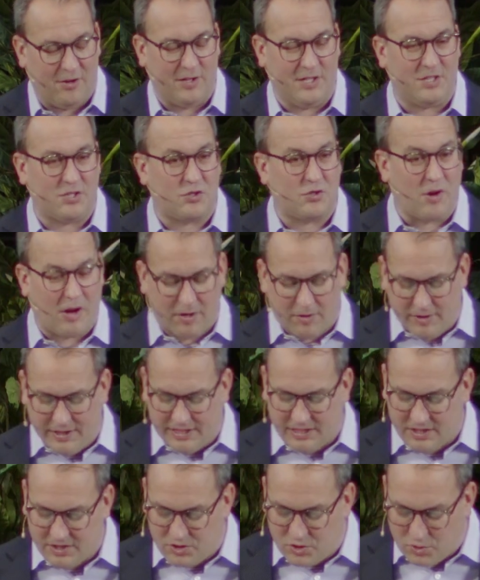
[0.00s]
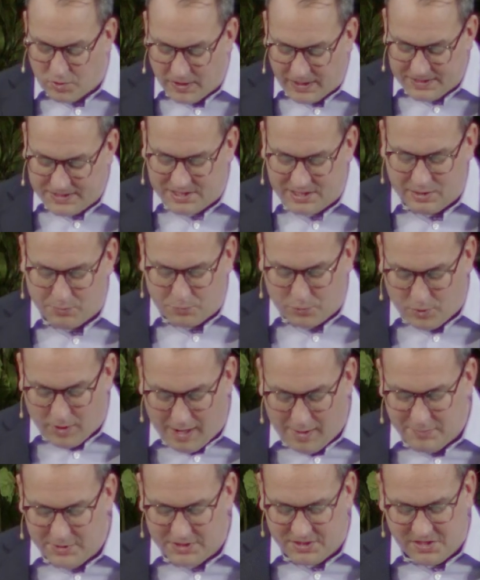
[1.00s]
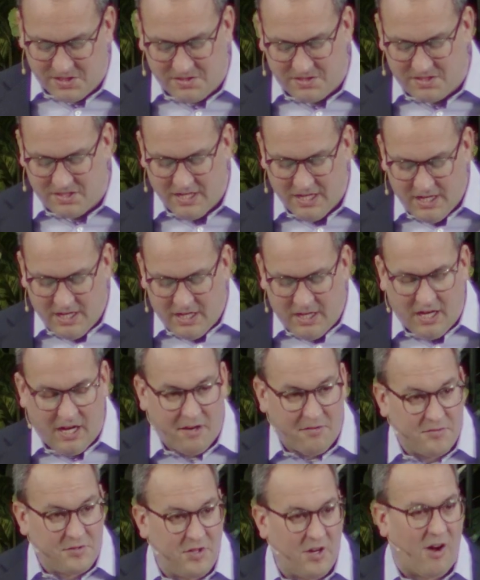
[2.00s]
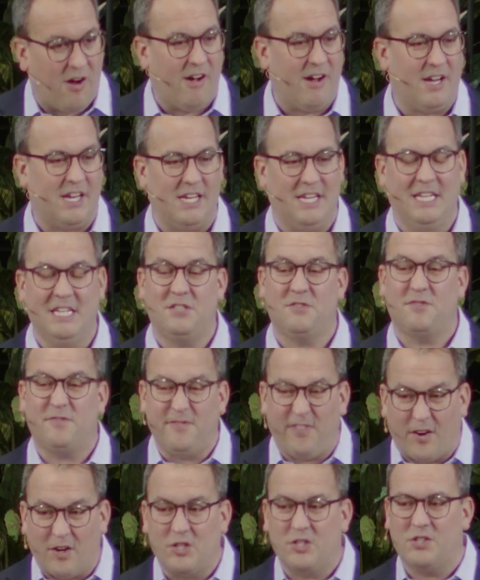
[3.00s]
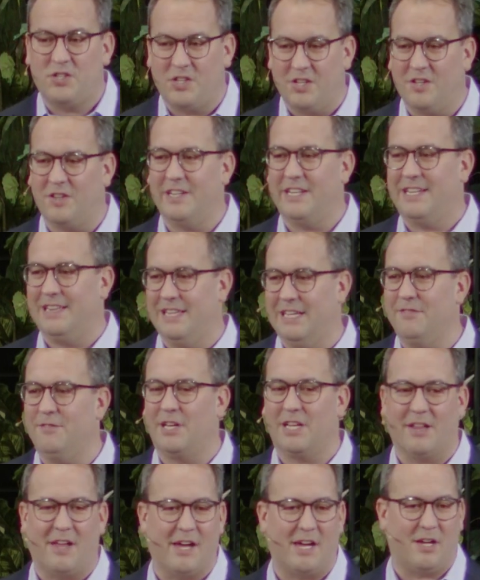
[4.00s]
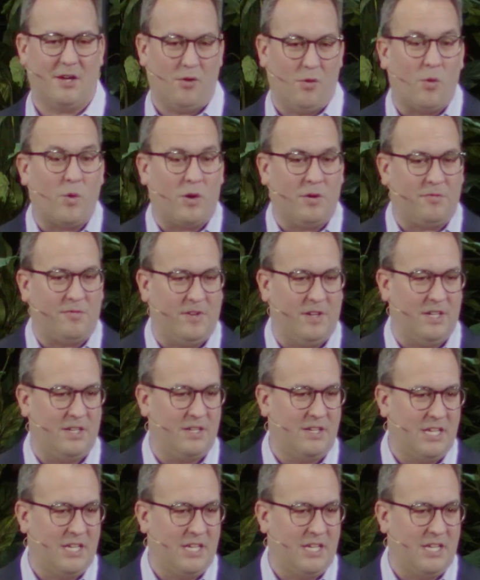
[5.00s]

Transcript: He's struggling to trust the promises of God, and he's functionally living like an orphan.